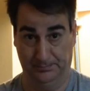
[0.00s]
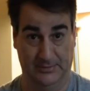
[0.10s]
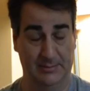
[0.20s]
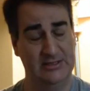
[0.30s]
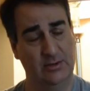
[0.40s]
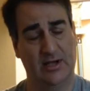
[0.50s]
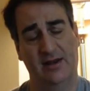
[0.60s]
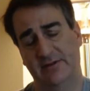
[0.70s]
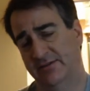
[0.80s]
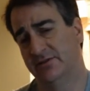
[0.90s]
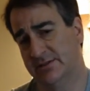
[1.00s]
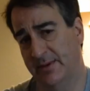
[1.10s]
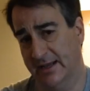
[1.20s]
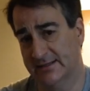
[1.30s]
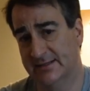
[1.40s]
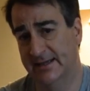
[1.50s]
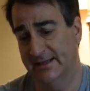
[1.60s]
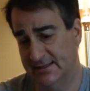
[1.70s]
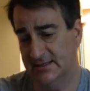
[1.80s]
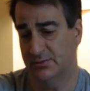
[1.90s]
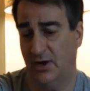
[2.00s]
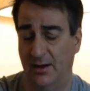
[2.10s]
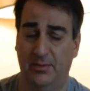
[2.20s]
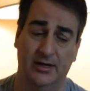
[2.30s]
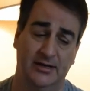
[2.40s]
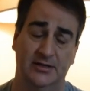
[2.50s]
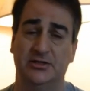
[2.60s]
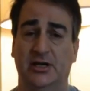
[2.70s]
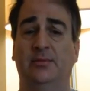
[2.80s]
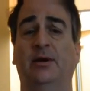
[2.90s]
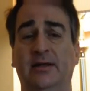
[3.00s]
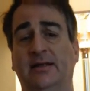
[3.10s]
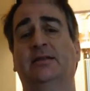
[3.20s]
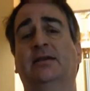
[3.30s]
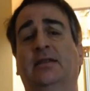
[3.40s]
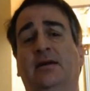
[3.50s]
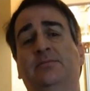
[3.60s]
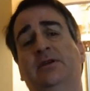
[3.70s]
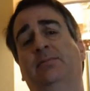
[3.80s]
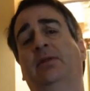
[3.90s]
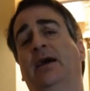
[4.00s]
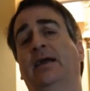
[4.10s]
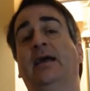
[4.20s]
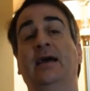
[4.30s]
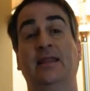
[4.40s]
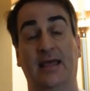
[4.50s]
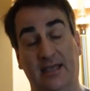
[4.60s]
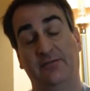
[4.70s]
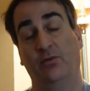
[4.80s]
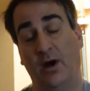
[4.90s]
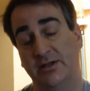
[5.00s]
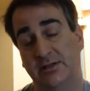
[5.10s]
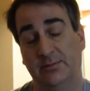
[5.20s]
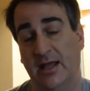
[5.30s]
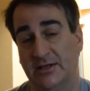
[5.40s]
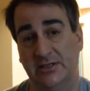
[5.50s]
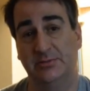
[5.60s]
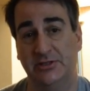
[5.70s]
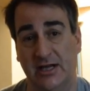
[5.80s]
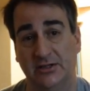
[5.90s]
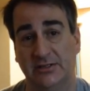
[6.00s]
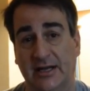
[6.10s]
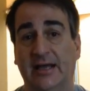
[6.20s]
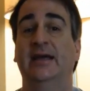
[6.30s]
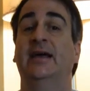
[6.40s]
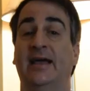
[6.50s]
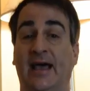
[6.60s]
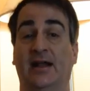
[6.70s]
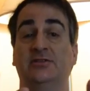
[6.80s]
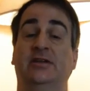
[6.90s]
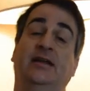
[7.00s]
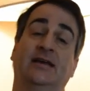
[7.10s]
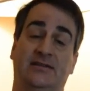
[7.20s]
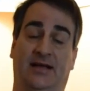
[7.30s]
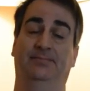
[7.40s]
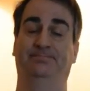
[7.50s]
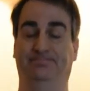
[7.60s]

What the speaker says: let me see what kind of a difference it makes. Hit the subscribe button, hit the share button, hit the thumbs up, like. Thank you for watching Blacksheep's channel today, and I'll see you next time.